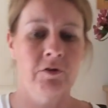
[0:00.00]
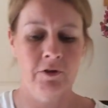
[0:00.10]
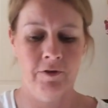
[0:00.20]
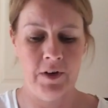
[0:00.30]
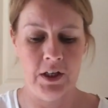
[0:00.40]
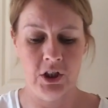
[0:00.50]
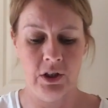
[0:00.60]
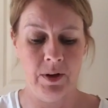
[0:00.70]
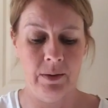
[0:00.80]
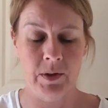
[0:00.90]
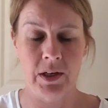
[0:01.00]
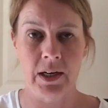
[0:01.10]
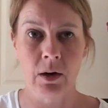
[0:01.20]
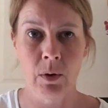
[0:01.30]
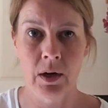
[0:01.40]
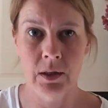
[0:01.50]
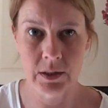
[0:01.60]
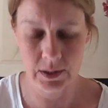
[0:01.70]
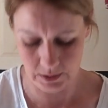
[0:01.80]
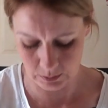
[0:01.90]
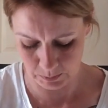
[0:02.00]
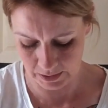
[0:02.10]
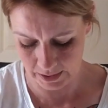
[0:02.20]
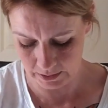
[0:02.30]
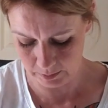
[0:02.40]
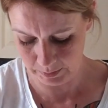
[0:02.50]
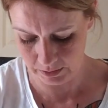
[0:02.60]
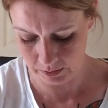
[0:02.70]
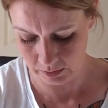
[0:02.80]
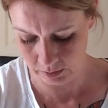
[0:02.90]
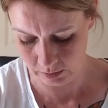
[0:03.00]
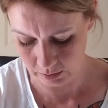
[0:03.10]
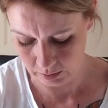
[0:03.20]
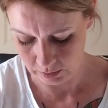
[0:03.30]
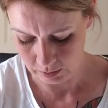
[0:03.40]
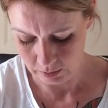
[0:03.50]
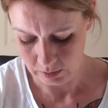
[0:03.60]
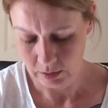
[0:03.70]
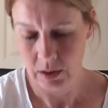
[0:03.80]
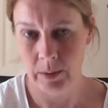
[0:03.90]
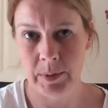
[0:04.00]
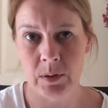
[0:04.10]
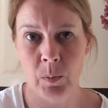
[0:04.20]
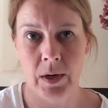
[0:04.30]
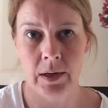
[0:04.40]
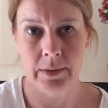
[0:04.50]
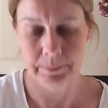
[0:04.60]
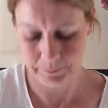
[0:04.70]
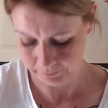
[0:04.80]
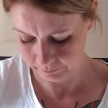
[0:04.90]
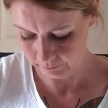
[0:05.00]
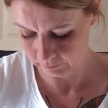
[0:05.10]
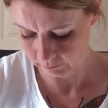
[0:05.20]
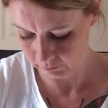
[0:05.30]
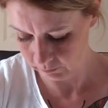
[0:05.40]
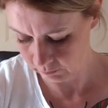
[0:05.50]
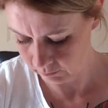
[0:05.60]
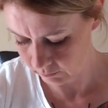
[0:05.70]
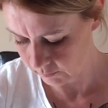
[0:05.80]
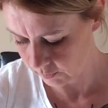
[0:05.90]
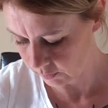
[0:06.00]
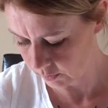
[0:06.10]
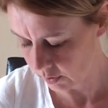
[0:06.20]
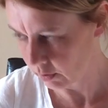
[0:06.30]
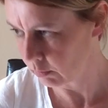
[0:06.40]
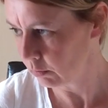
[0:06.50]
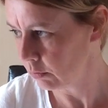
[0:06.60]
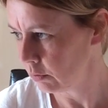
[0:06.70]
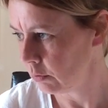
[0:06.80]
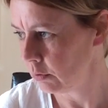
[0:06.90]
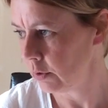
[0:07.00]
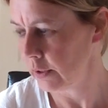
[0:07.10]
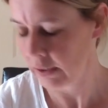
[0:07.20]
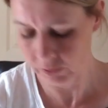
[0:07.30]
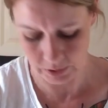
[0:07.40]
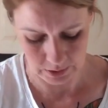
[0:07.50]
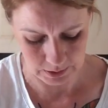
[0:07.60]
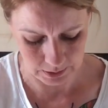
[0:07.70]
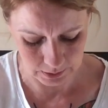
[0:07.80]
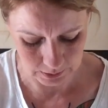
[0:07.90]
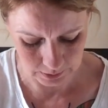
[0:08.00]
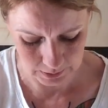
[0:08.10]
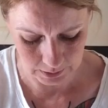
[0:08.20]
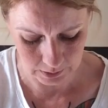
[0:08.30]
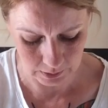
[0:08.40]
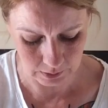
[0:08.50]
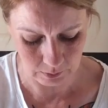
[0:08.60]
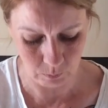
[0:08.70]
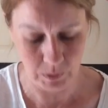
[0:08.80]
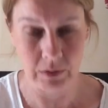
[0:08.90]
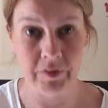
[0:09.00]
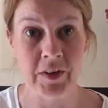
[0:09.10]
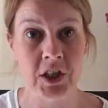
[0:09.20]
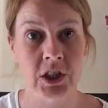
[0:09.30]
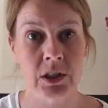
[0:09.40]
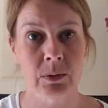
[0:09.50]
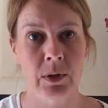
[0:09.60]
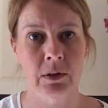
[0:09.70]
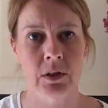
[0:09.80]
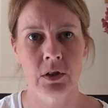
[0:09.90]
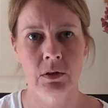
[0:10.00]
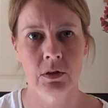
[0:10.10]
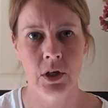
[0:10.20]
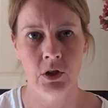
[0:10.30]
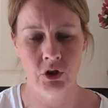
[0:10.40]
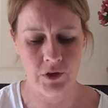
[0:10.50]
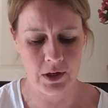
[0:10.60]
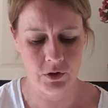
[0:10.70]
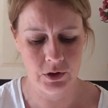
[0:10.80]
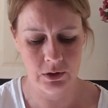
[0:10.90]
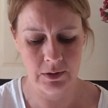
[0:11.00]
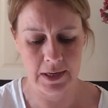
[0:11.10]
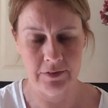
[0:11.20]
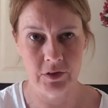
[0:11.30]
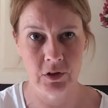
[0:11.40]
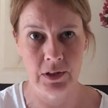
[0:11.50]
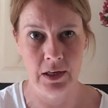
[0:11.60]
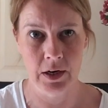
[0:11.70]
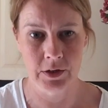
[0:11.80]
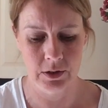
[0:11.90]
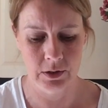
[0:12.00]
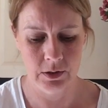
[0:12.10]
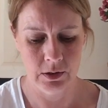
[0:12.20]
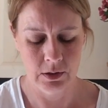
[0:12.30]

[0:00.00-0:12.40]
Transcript: for a finish. I'm going to get quite a lot done this weekend because hubby's away. So, until Sunday. And then when I finish this one, I'm going to go straight on to afternoon in London